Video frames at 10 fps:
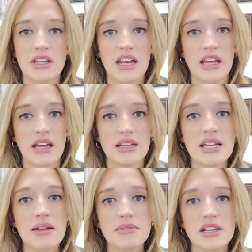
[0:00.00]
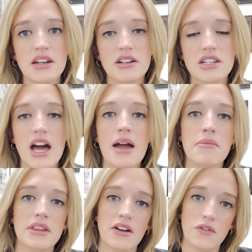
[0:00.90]
getting exams done on time
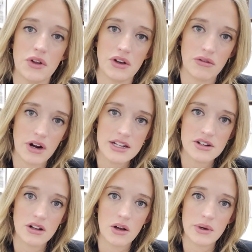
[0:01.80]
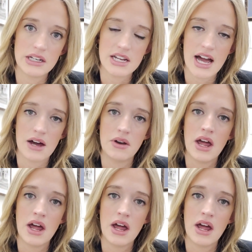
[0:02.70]
and therefore their grades are going down,